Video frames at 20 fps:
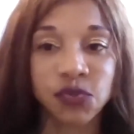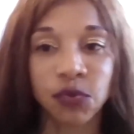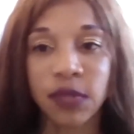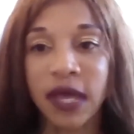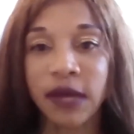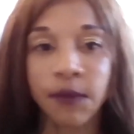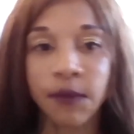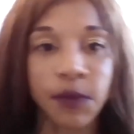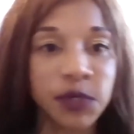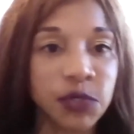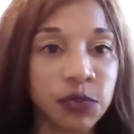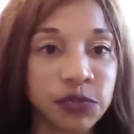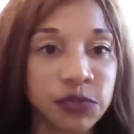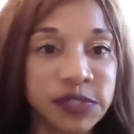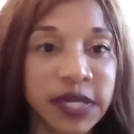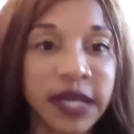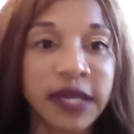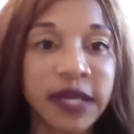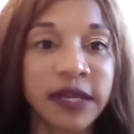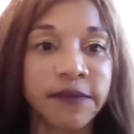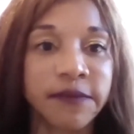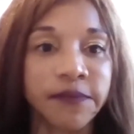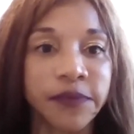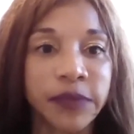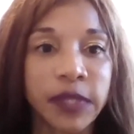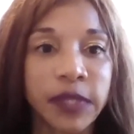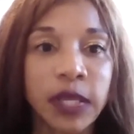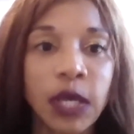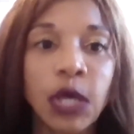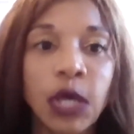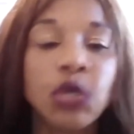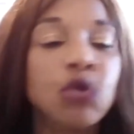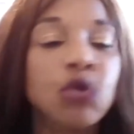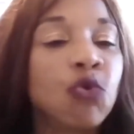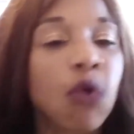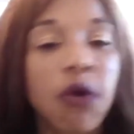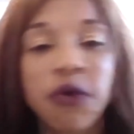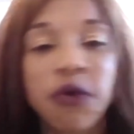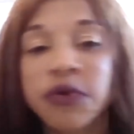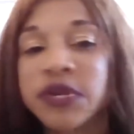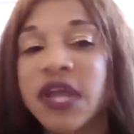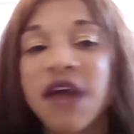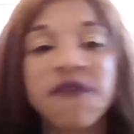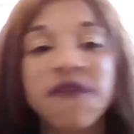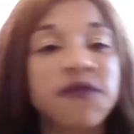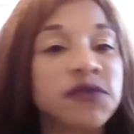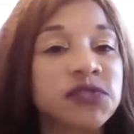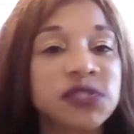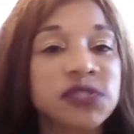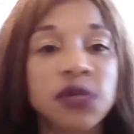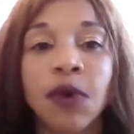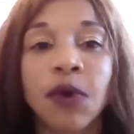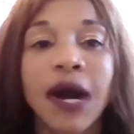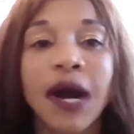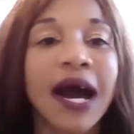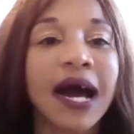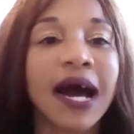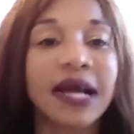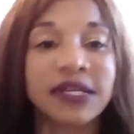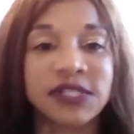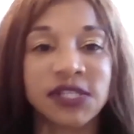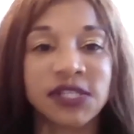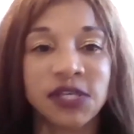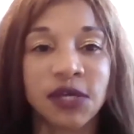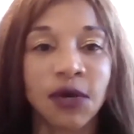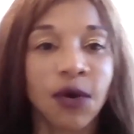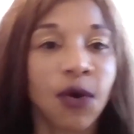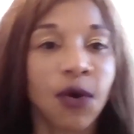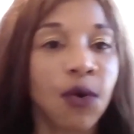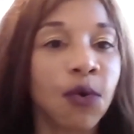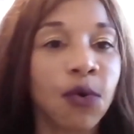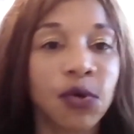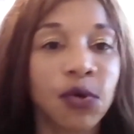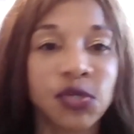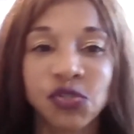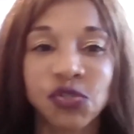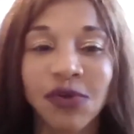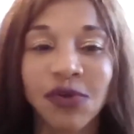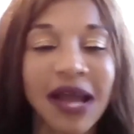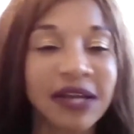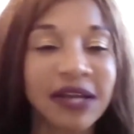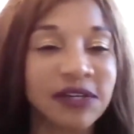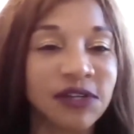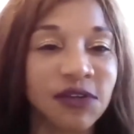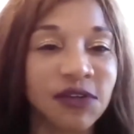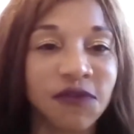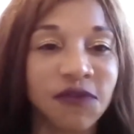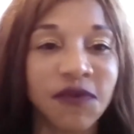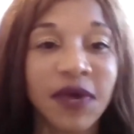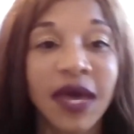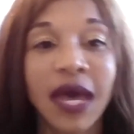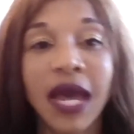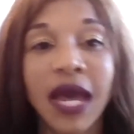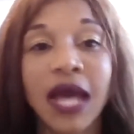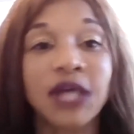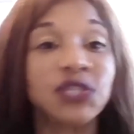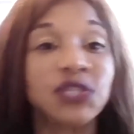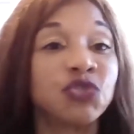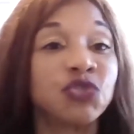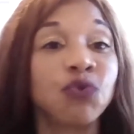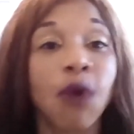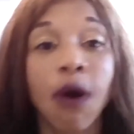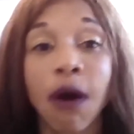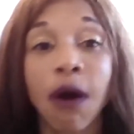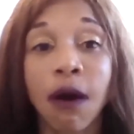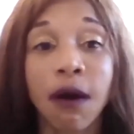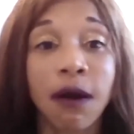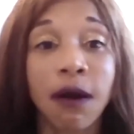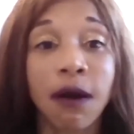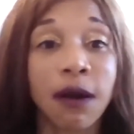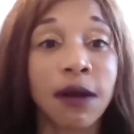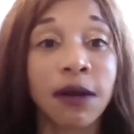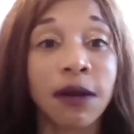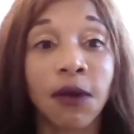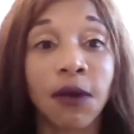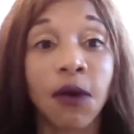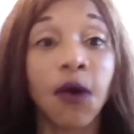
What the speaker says: or like when you're dating. You are never so hot or attractive as you are